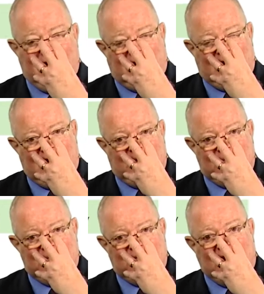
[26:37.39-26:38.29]

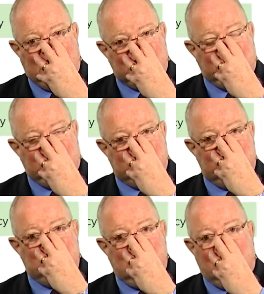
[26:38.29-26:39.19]
the husband
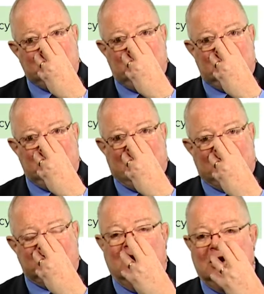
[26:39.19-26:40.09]
should not put the
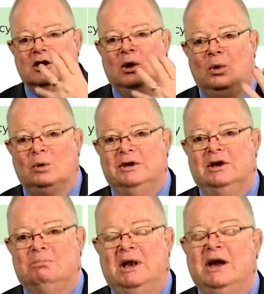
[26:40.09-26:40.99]
mask on and hold it
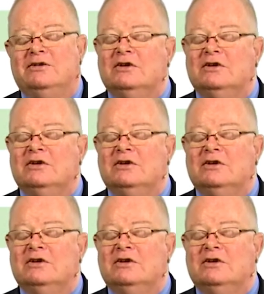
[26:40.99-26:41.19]
in place.